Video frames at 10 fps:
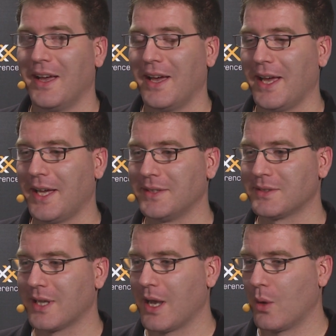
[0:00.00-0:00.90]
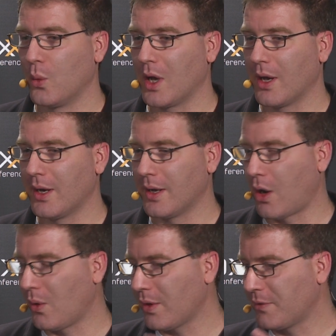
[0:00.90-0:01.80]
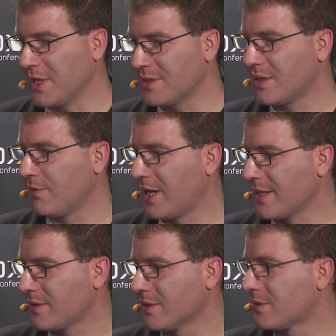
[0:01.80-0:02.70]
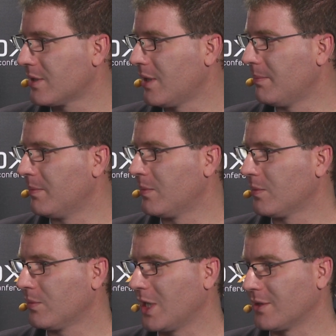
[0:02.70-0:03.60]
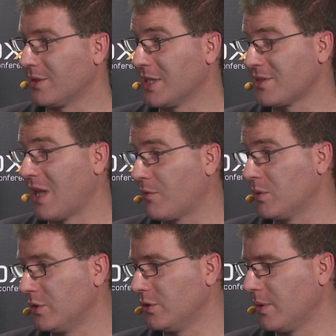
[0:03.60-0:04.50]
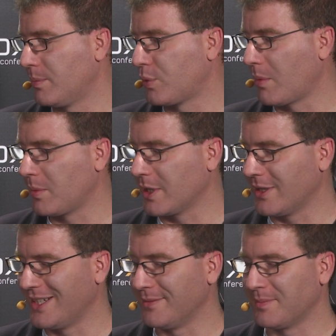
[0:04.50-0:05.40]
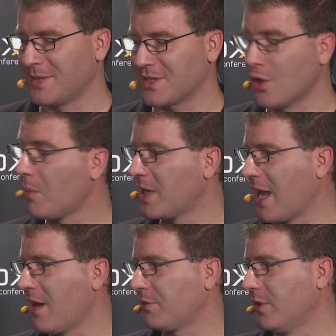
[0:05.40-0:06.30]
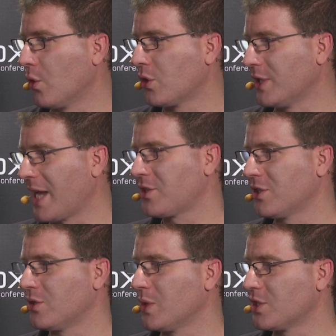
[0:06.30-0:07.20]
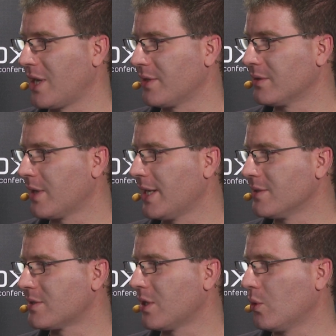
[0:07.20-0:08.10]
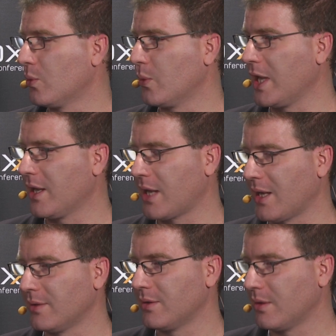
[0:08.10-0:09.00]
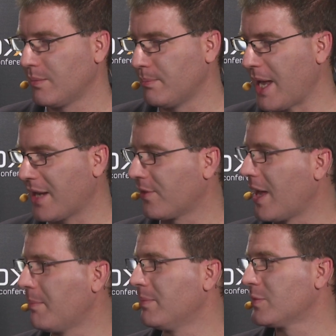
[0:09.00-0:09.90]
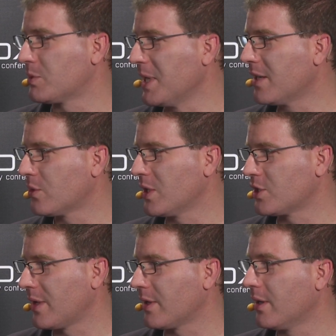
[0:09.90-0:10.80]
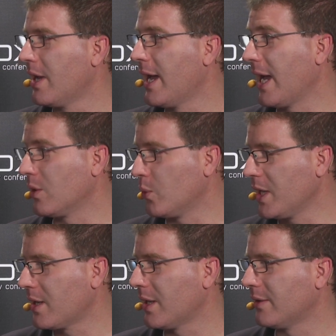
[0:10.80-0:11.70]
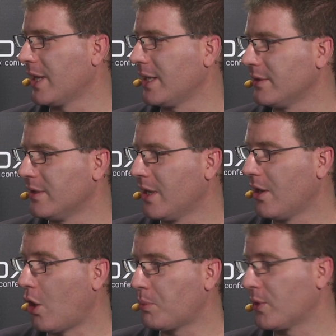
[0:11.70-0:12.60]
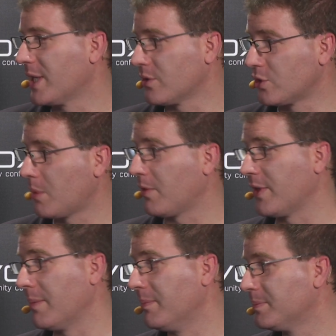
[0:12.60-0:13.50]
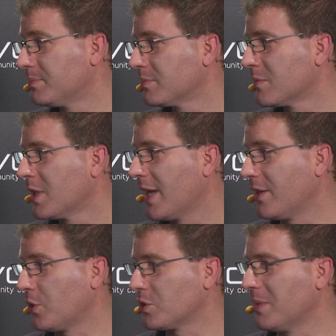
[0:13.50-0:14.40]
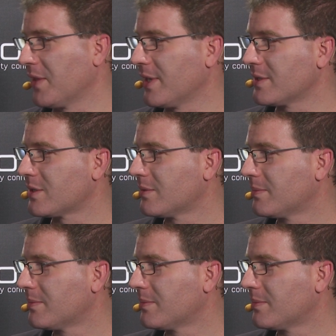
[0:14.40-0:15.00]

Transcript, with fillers: and we, all of these devices, um, yeah, does not probably uh, does normally have no connection to each other, and so we can make them speak to each other, and we can then operate on top of them and automate that.